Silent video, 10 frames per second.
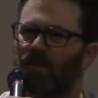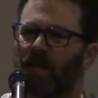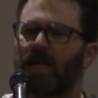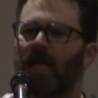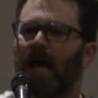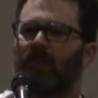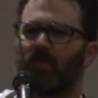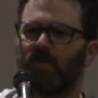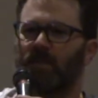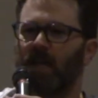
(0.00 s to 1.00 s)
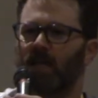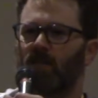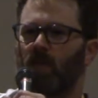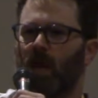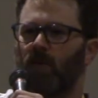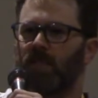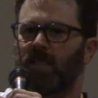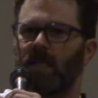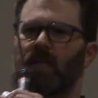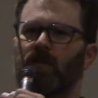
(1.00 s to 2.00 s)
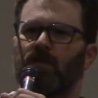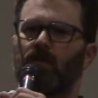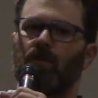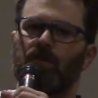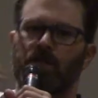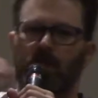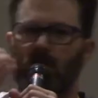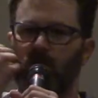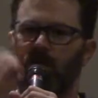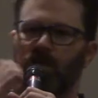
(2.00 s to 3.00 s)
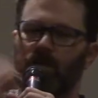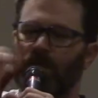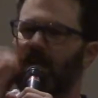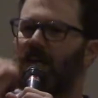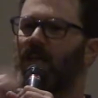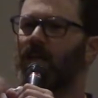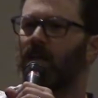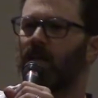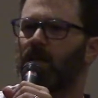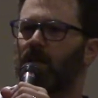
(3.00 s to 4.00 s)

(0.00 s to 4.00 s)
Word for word: I didn't have those things when I was 10 years old, so to me,